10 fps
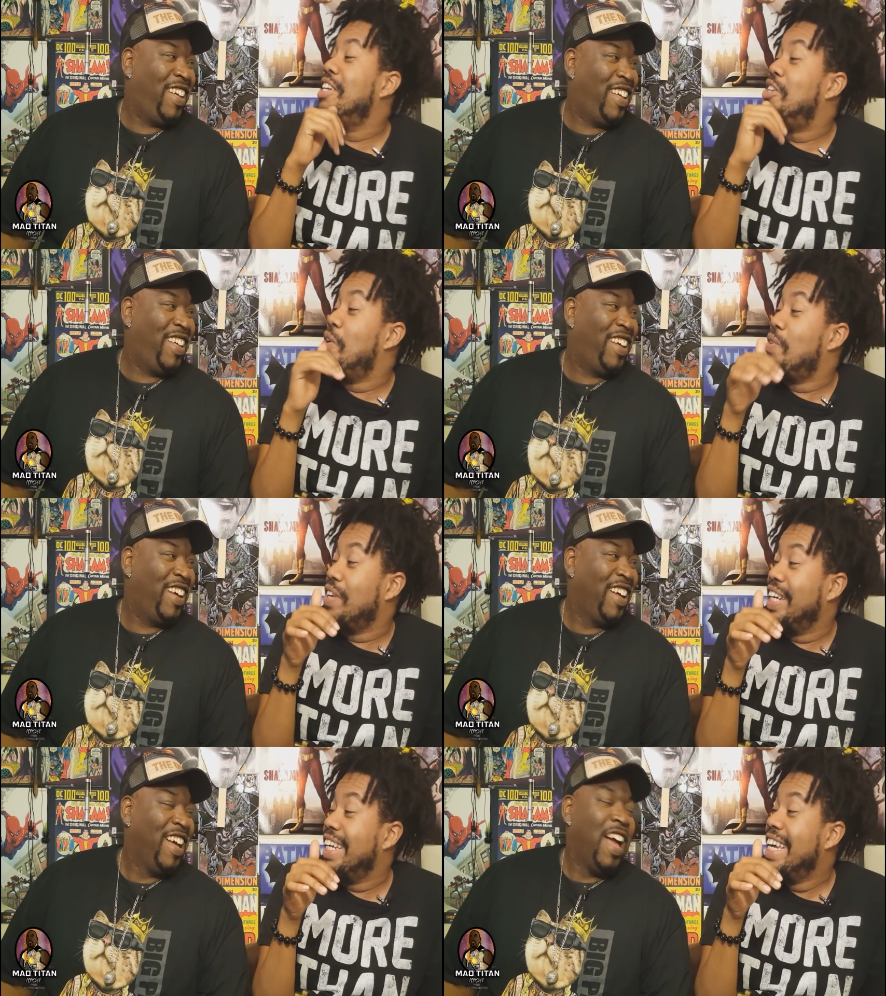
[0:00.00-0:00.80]
Speaker 1: said
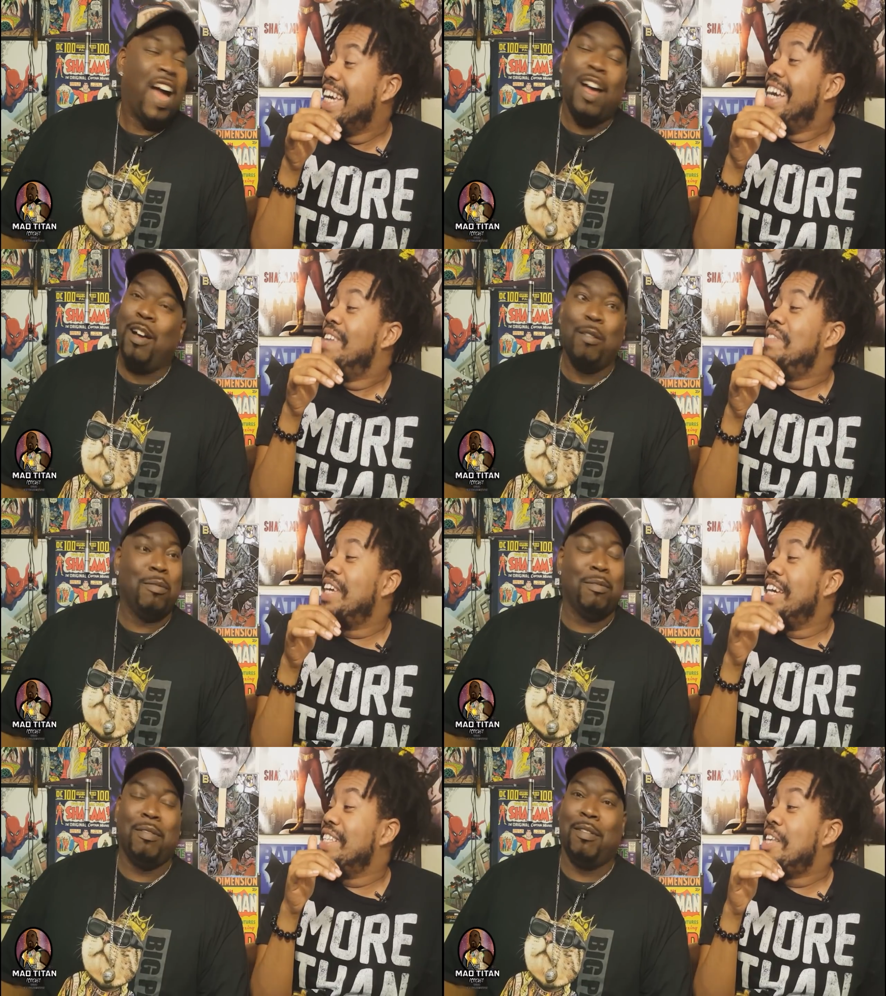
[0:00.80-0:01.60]
Dora
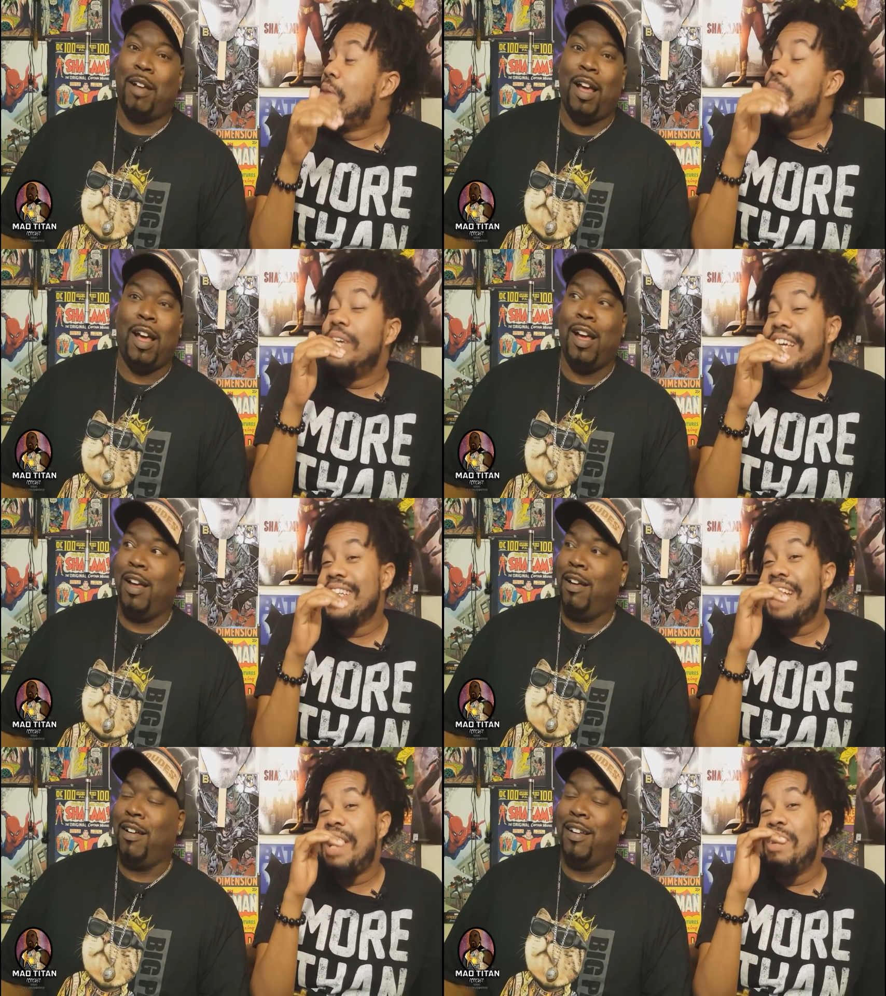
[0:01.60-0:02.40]
because
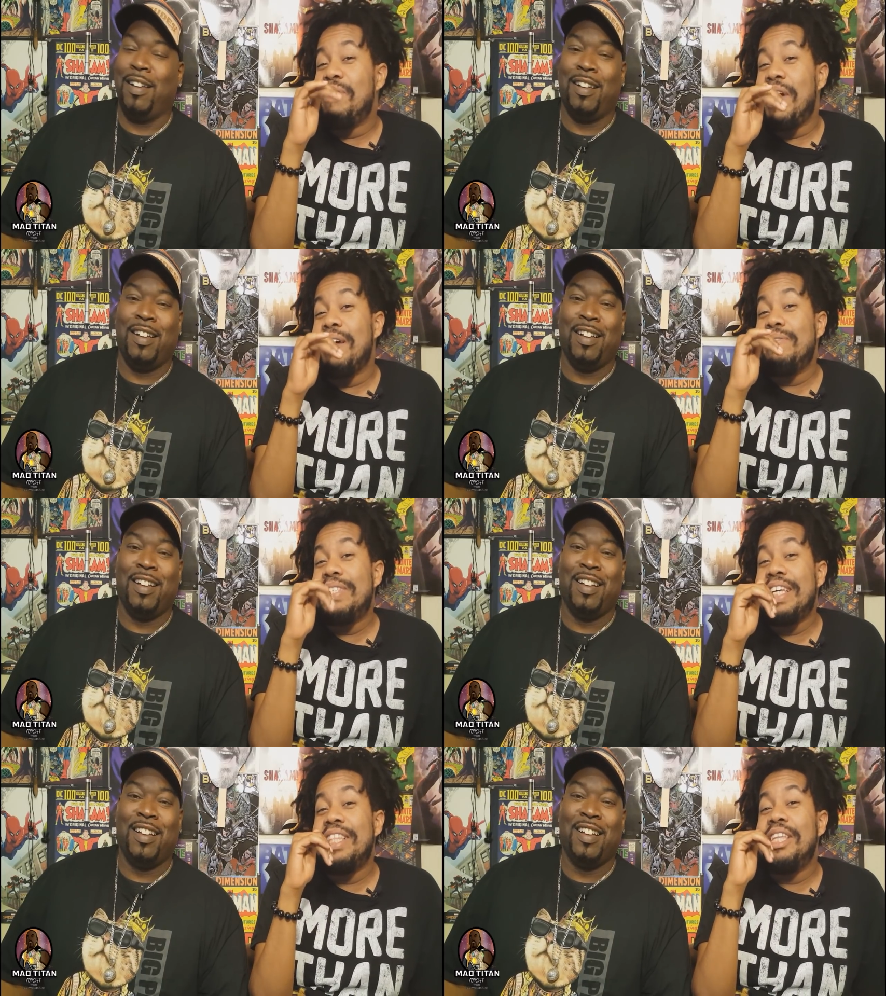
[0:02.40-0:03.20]
because I don't know if y'all have
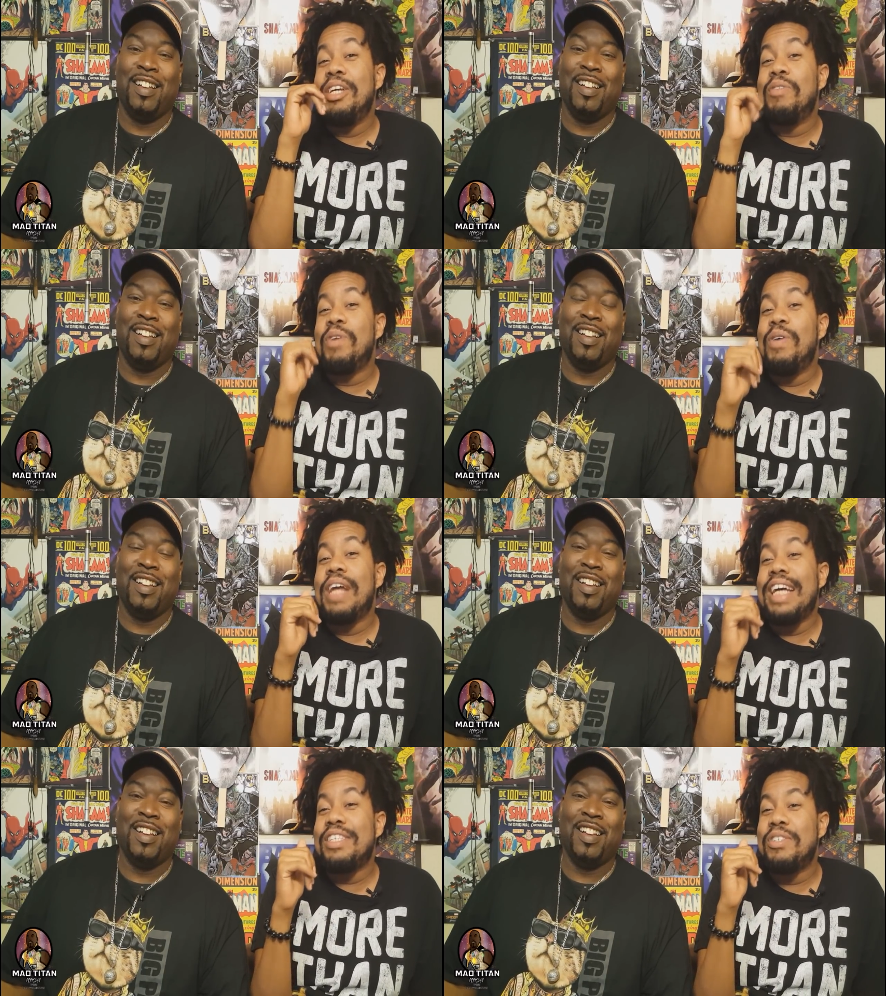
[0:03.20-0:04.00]
seen the grown
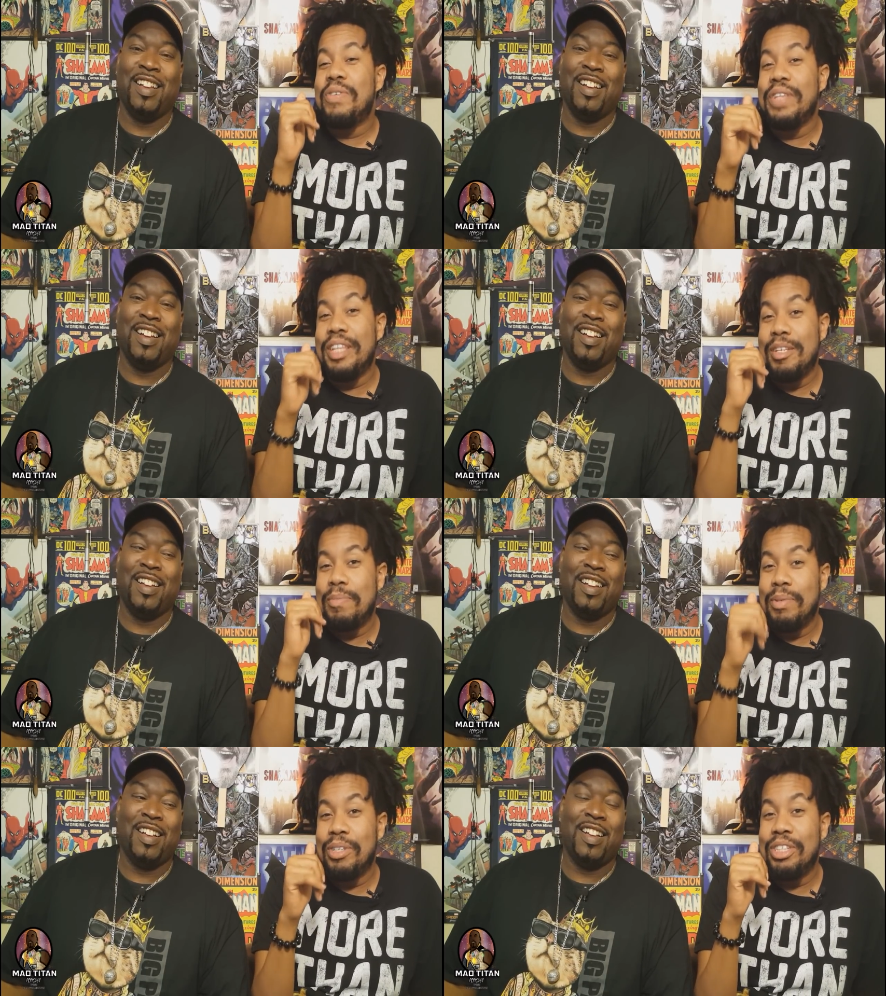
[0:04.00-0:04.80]
ass Dora the
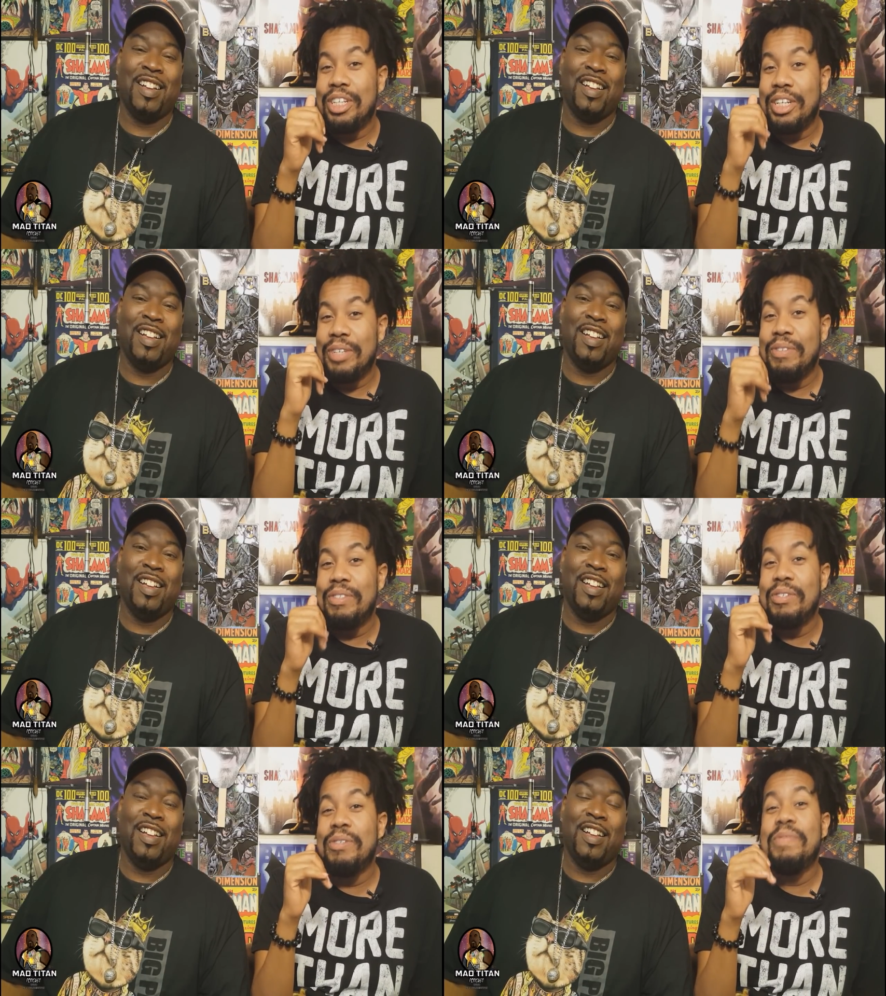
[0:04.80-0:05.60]
Explorer shit on
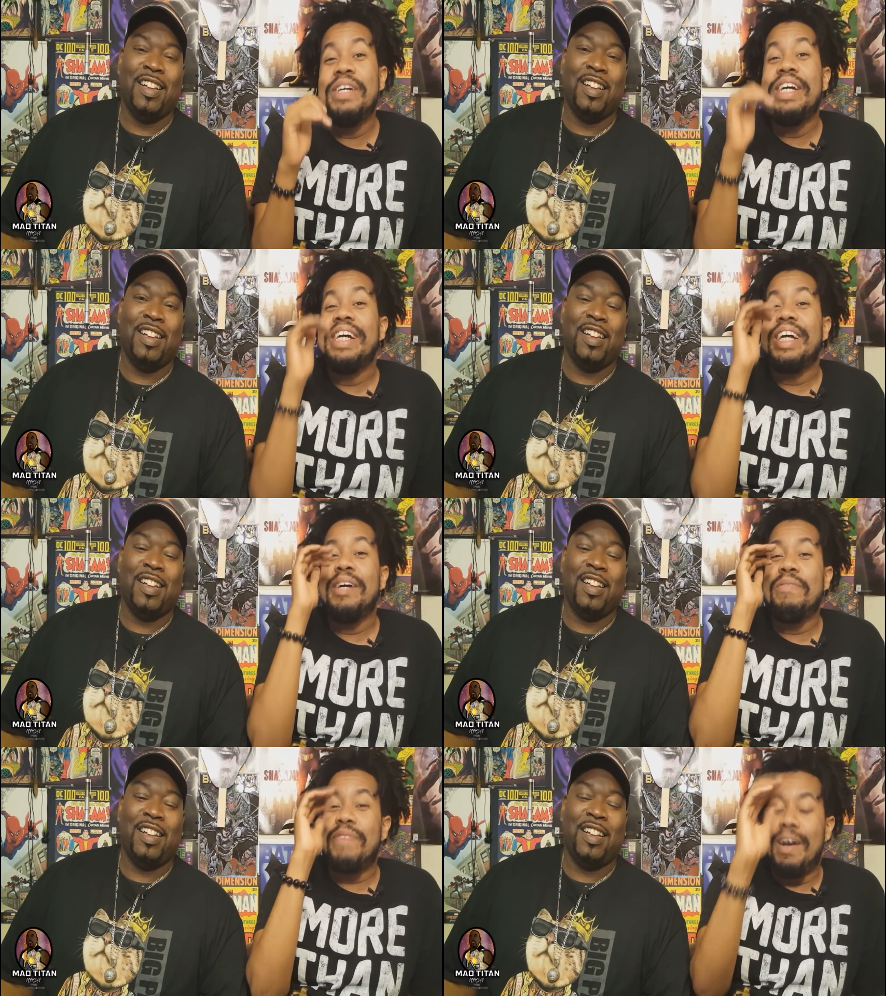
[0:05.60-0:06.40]
YouTube
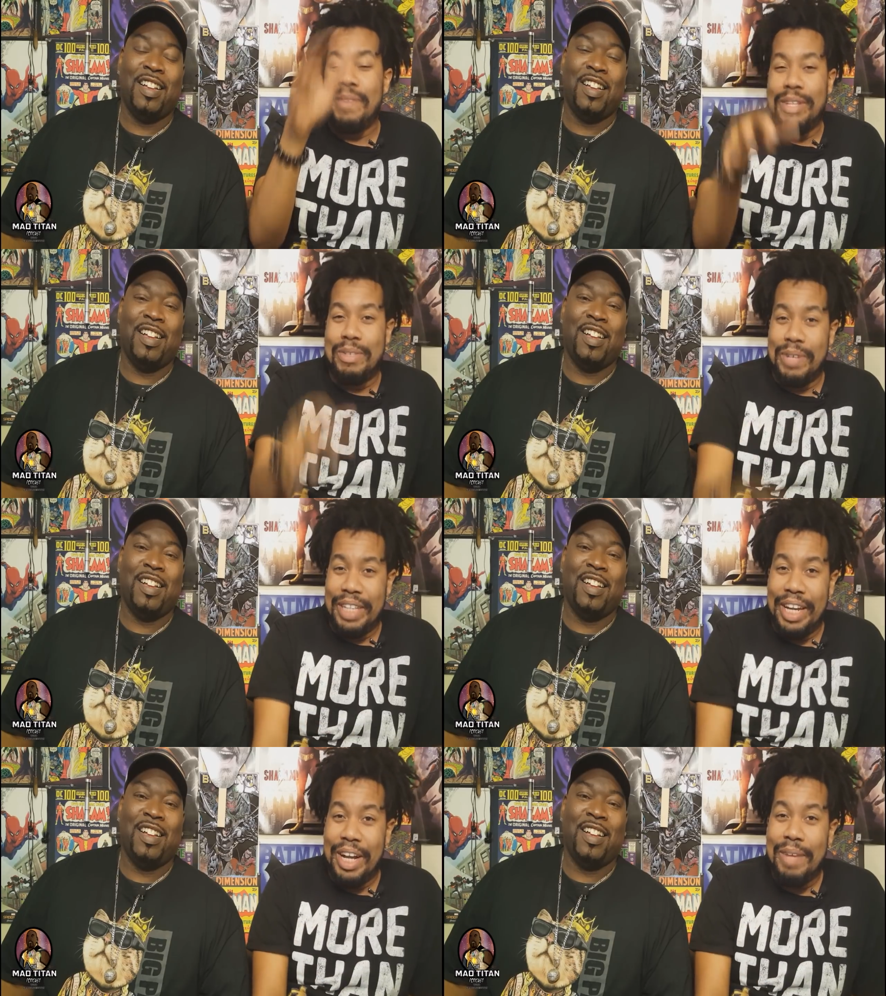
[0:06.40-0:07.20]
Come find me on Twitter later.